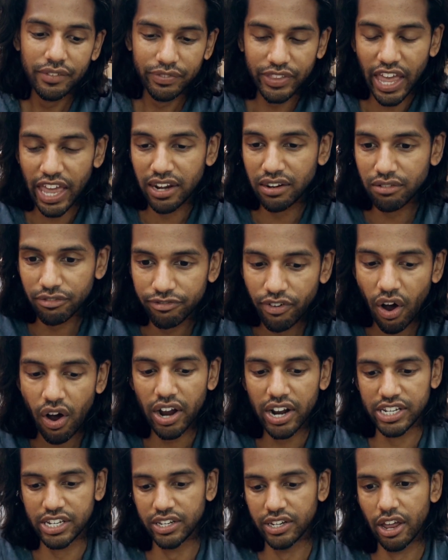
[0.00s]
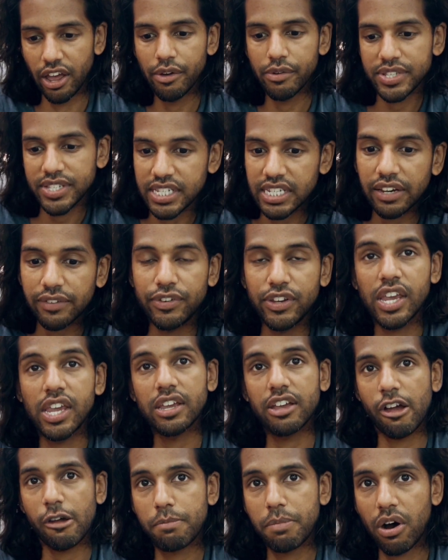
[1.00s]
then fine, you know, see if you
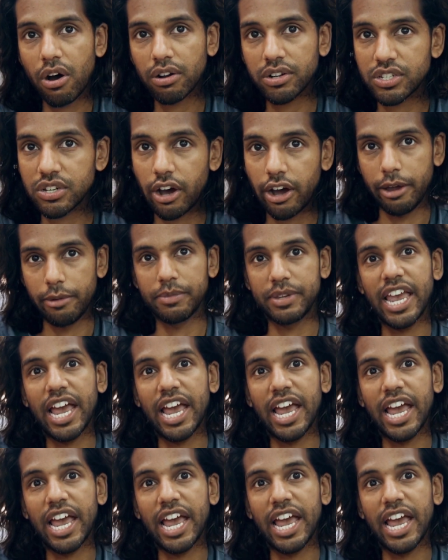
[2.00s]
can go part-time.